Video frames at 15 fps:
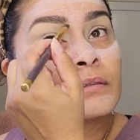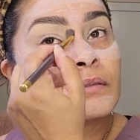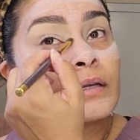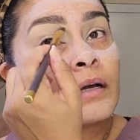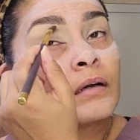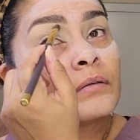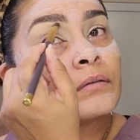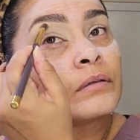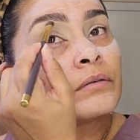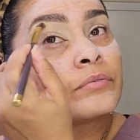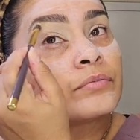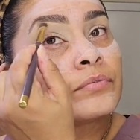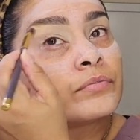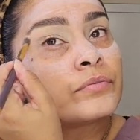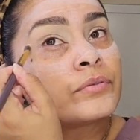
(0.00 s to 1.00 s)
Now if
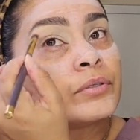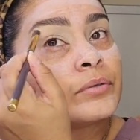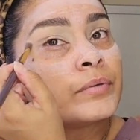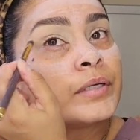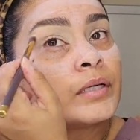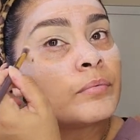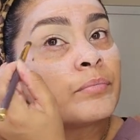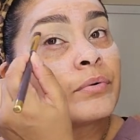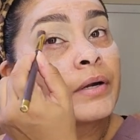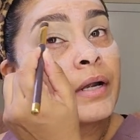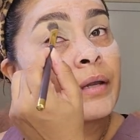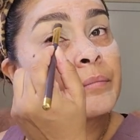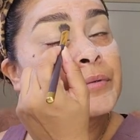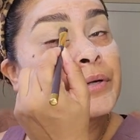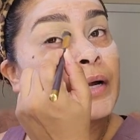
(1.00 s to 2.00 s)
you already
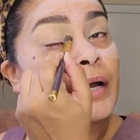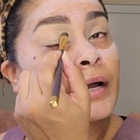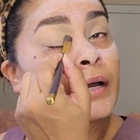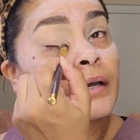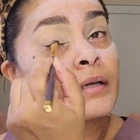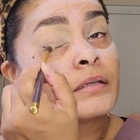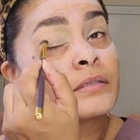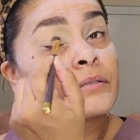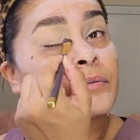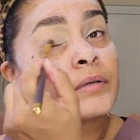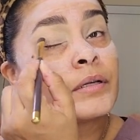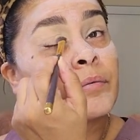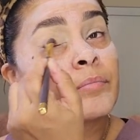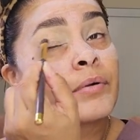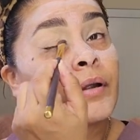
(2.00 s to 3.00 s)
prime your eyes, you
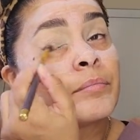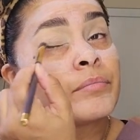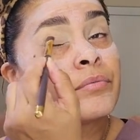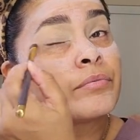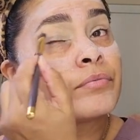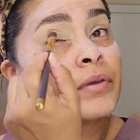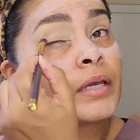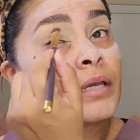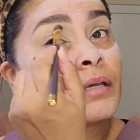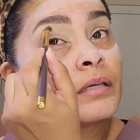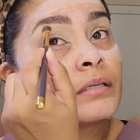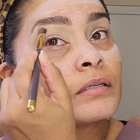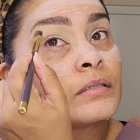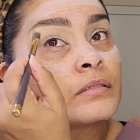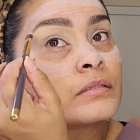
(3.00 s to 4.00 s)
already prime your
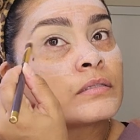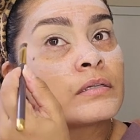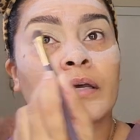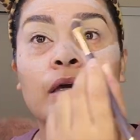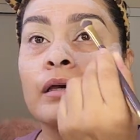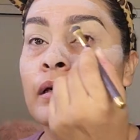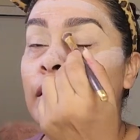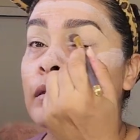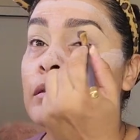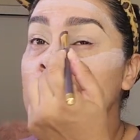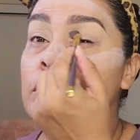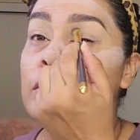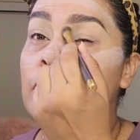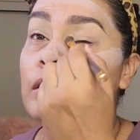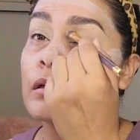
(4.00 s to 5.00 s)
face, and
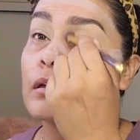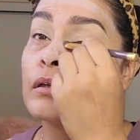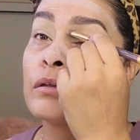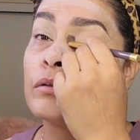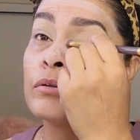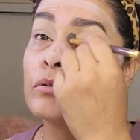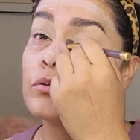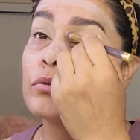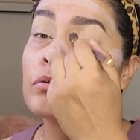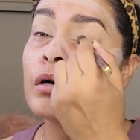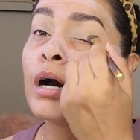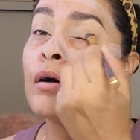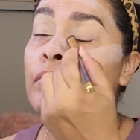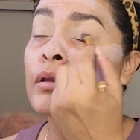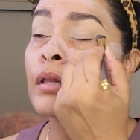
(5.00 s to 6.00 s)
you do
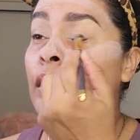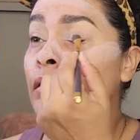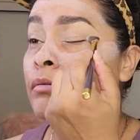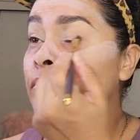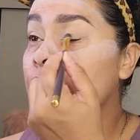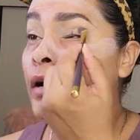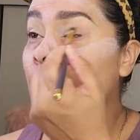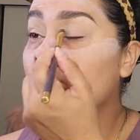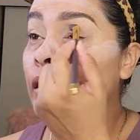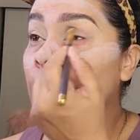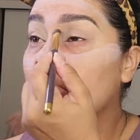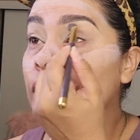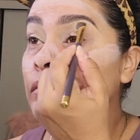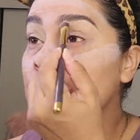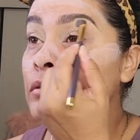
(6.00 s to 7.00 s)
have a lot of
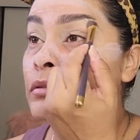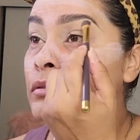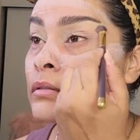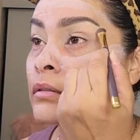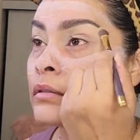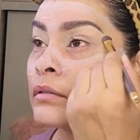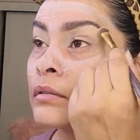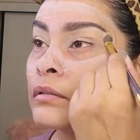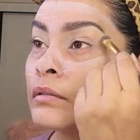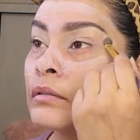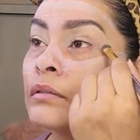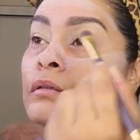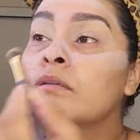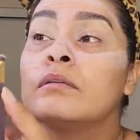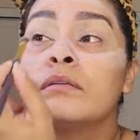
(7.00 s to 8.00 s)
fallouts,
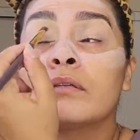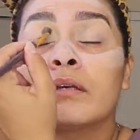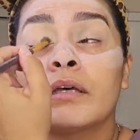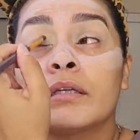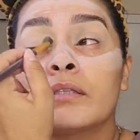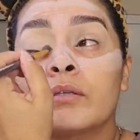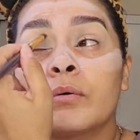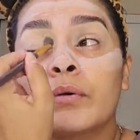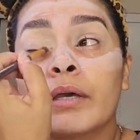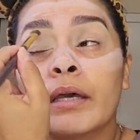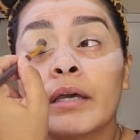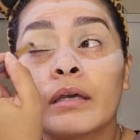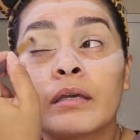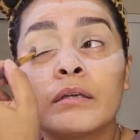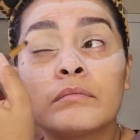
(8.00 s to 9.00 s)
it's
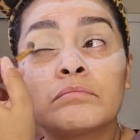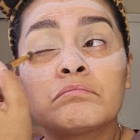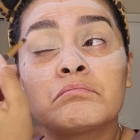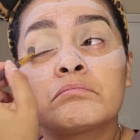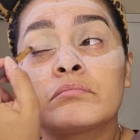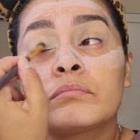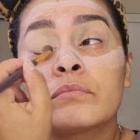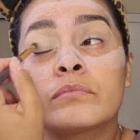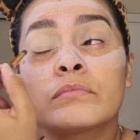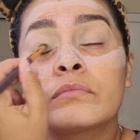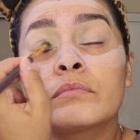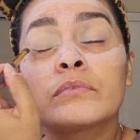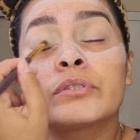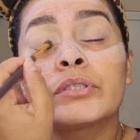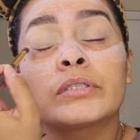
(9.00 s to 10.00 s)
okay,
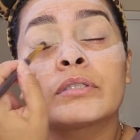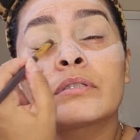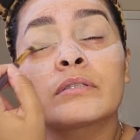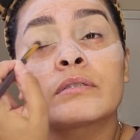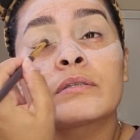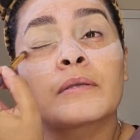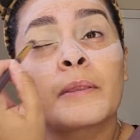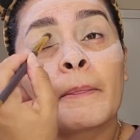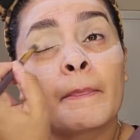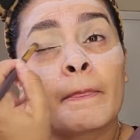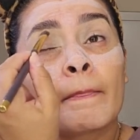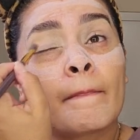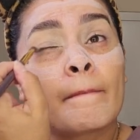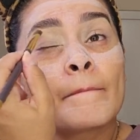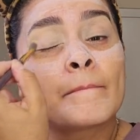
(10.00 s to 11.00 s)
just
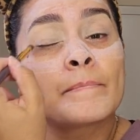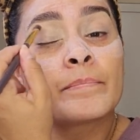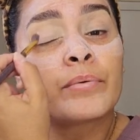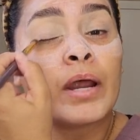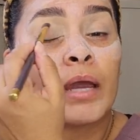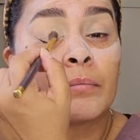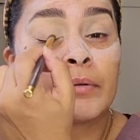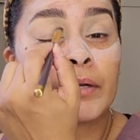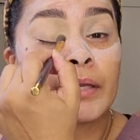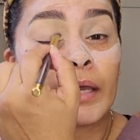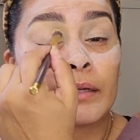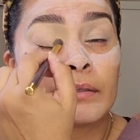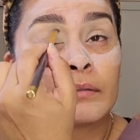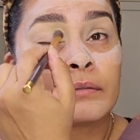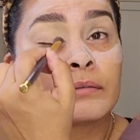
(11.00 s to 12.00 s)
prime it
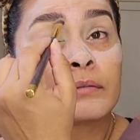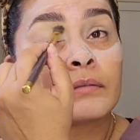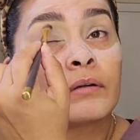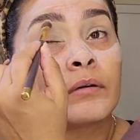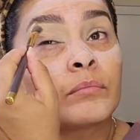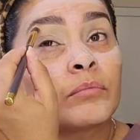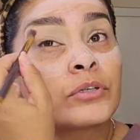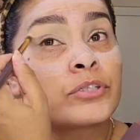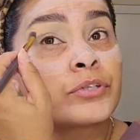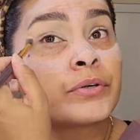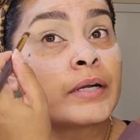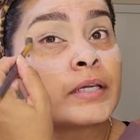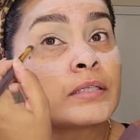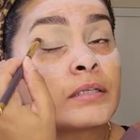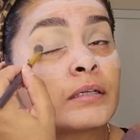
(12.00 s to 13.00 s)
again or
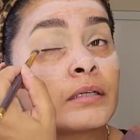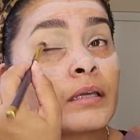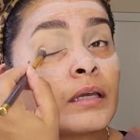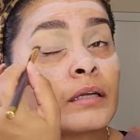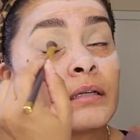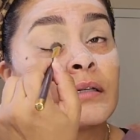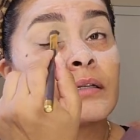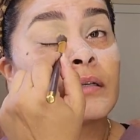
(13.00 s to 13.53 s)
moisturize it again